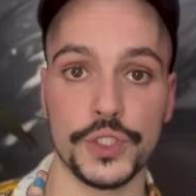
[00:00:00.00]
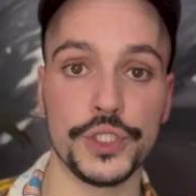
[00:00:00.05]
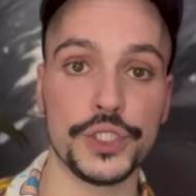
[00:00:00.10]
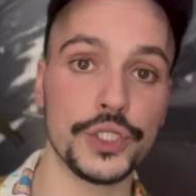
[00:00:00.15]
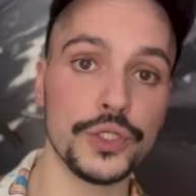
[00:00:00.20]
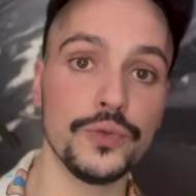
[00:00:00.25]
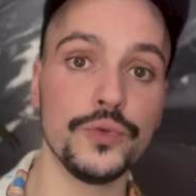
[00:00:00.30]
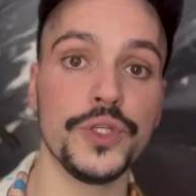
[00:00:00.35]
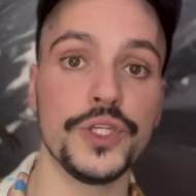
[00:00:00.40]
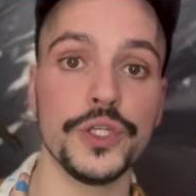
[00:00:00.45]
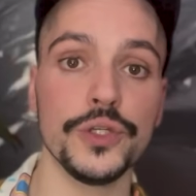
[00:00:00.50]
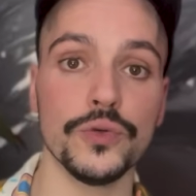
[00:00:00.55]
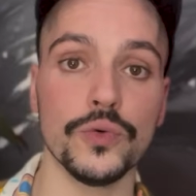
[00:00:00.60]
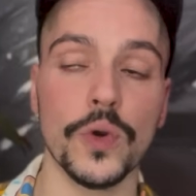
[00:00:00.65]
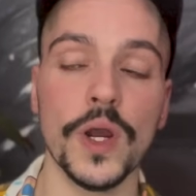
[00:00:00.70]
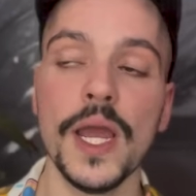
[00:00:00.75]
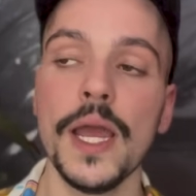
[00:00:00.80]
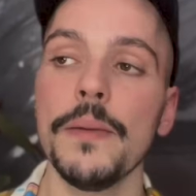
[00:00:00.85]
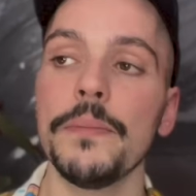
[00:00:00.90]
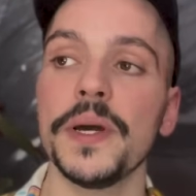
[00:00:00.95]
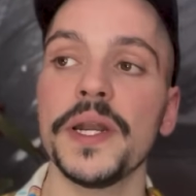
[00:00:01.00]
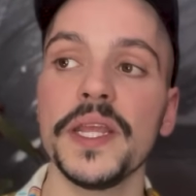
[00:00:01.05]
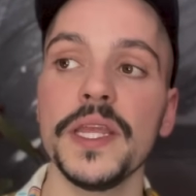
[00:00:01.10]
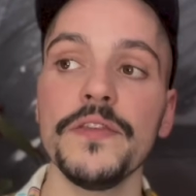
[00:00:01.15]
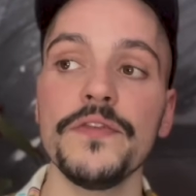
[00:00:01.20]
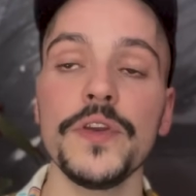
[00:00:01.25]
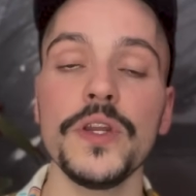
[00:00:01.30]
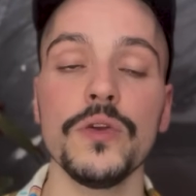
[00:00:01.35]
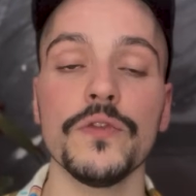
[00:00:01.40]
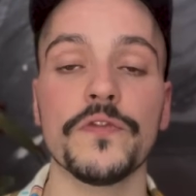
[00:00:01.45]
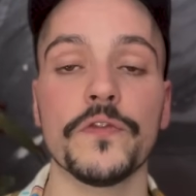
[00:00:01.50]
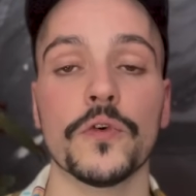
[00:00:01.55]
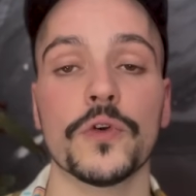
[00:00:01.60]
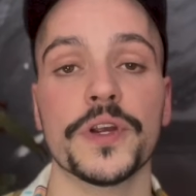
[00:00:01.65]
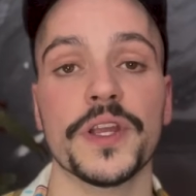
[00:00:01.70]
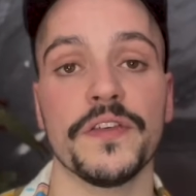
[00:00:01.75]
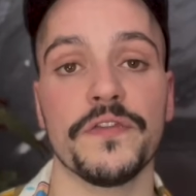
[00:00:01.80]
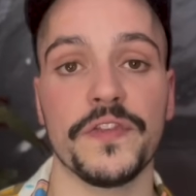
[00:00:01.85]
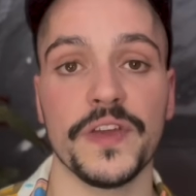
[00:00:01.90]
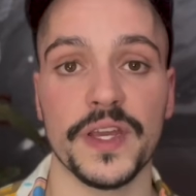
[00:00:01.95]
Do you. But even
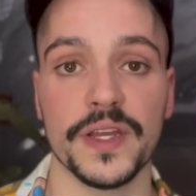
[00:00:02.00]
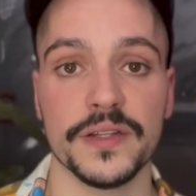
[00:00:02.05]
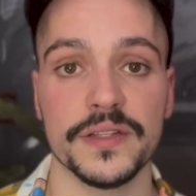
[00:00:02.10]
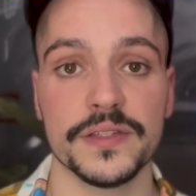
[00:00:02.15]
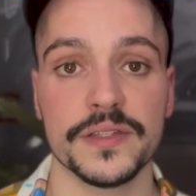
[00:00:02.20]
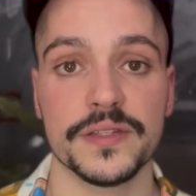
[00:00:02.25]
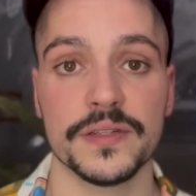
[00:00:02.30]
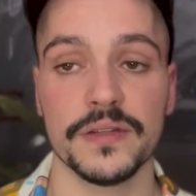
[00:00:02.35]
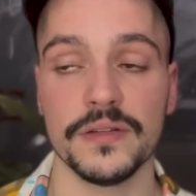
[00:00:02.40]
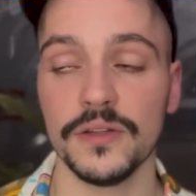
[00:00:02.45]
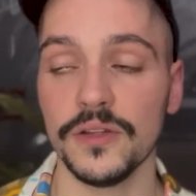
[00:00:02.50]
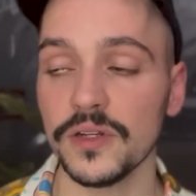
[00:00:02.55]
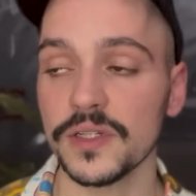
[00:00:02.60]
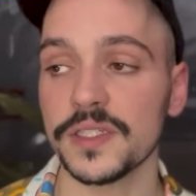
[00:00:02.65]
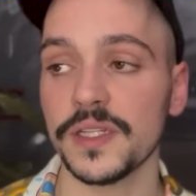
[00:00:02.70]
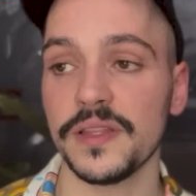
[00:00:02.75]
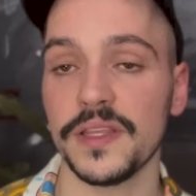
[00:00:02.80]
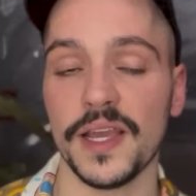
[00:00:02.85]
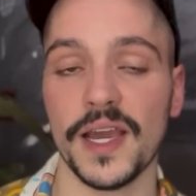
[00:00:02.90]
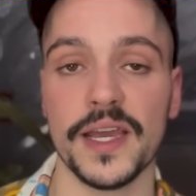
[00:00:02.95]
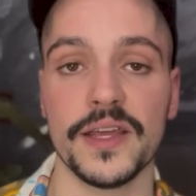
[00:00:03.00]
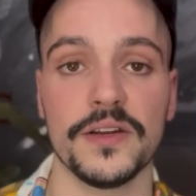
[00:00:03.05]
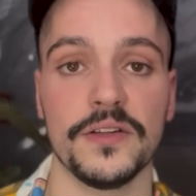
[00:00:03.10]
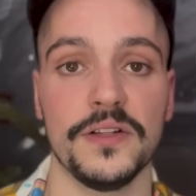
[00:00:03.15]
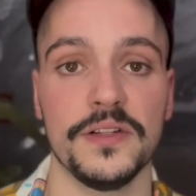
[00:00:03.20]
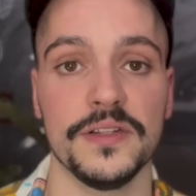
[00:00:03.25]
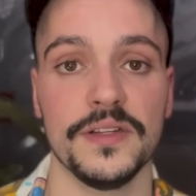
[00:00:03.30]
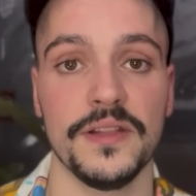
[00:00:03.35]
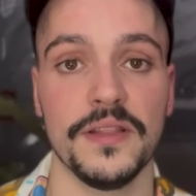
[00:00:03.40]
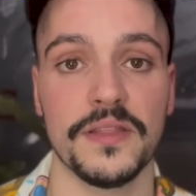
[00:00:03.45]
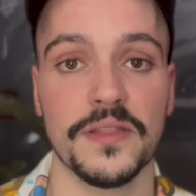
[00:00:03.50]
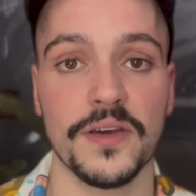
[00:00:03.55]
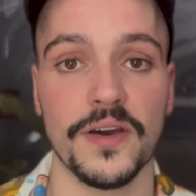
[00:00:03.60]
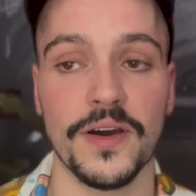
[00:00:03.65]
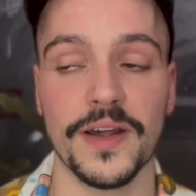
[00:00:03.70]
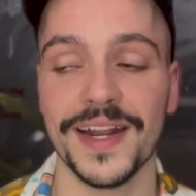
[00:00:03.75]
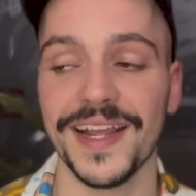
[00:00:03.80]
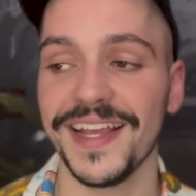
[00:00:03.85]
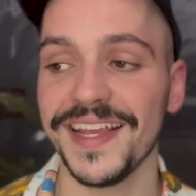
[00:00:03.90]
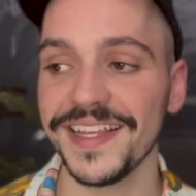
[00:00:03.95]
Euphoria fans looked at The Idol and
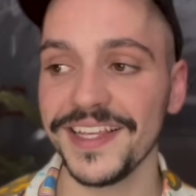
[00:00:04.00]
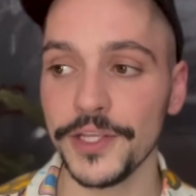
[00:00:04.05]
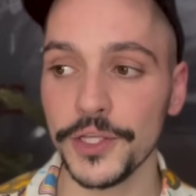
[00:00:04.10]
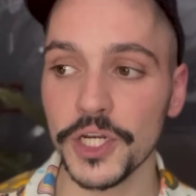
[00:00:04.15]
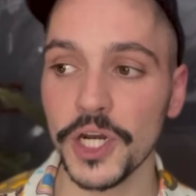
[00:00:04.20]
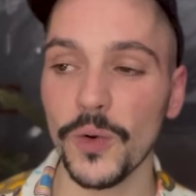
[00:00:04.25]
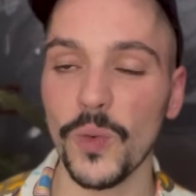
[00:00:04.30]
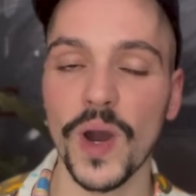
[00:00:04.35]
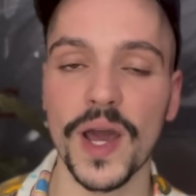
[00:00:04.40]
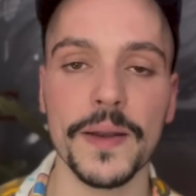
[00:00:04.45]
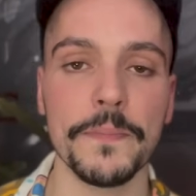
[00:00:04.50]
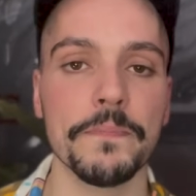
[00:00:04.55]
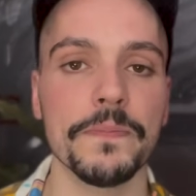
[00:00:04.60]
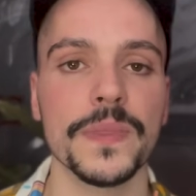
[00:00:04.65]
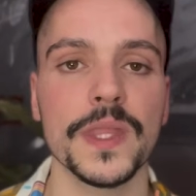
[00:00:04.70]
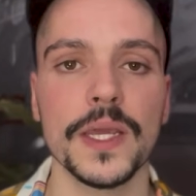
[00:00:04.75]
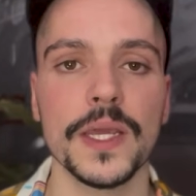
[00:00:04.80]
thought, you know what?